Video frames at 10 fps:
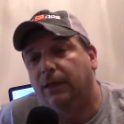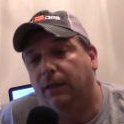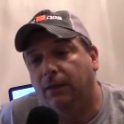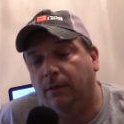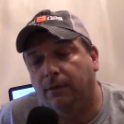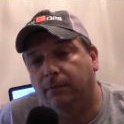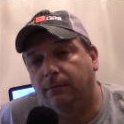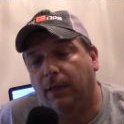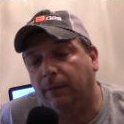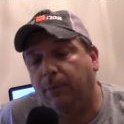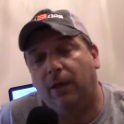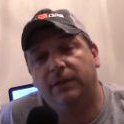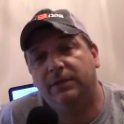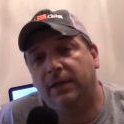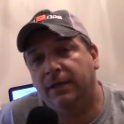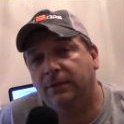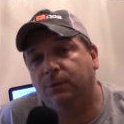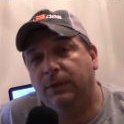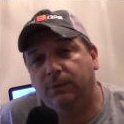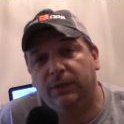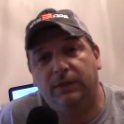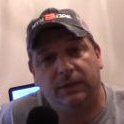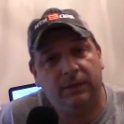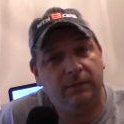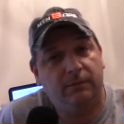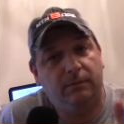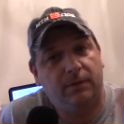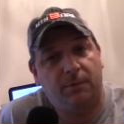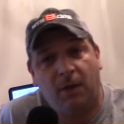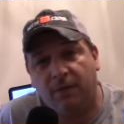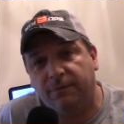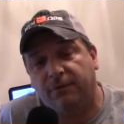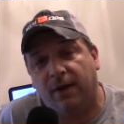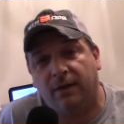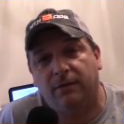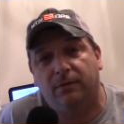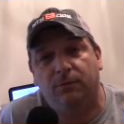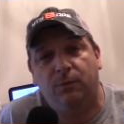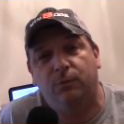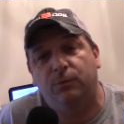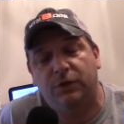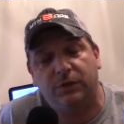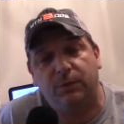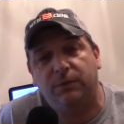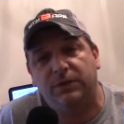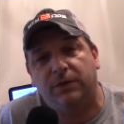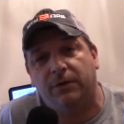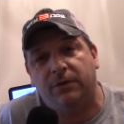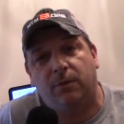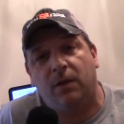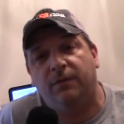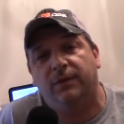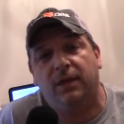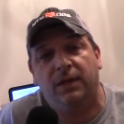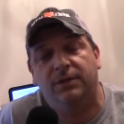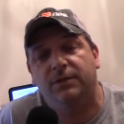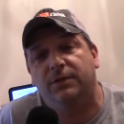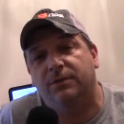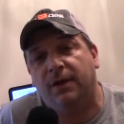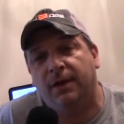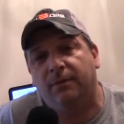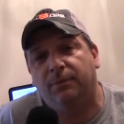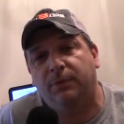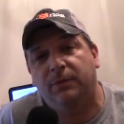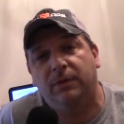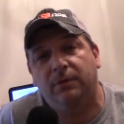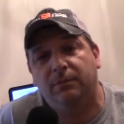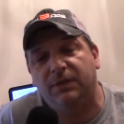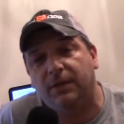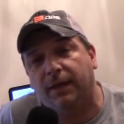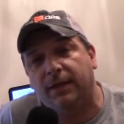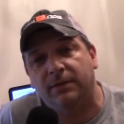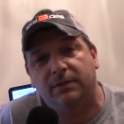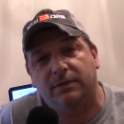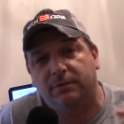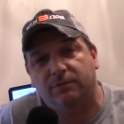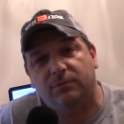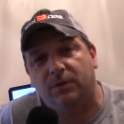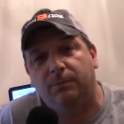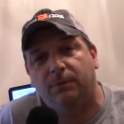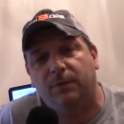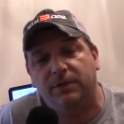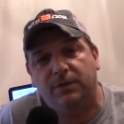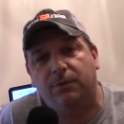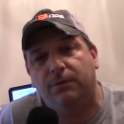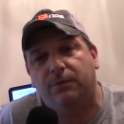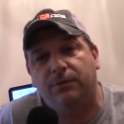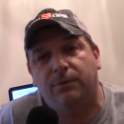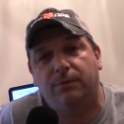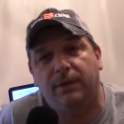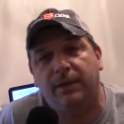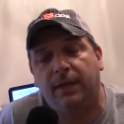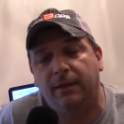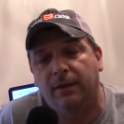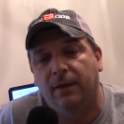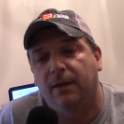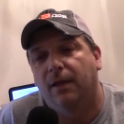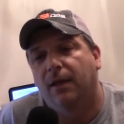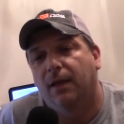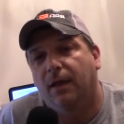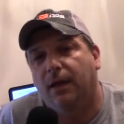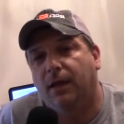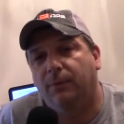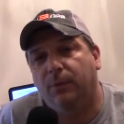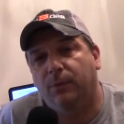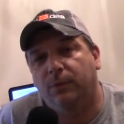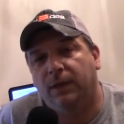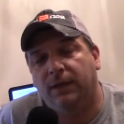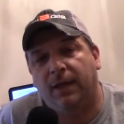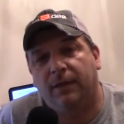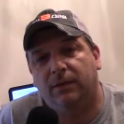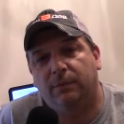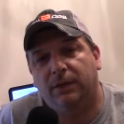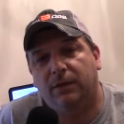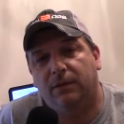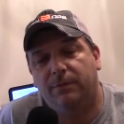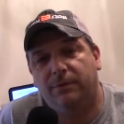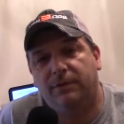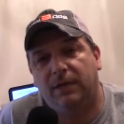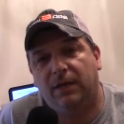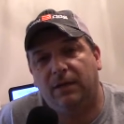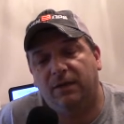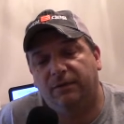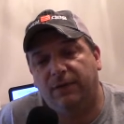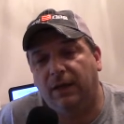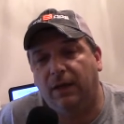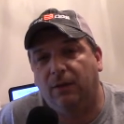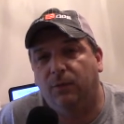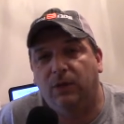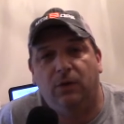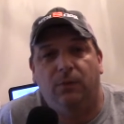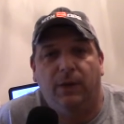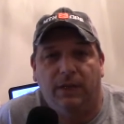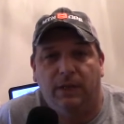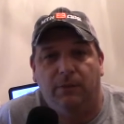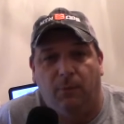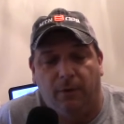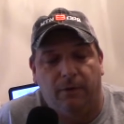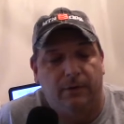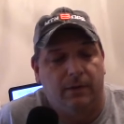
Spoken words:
I apologize. We did come off track just when we started qualification to try and pull you in, but I guess something wasn't going through or whatnot. But it got to be almost 10 of, and we couldn't wait anymore.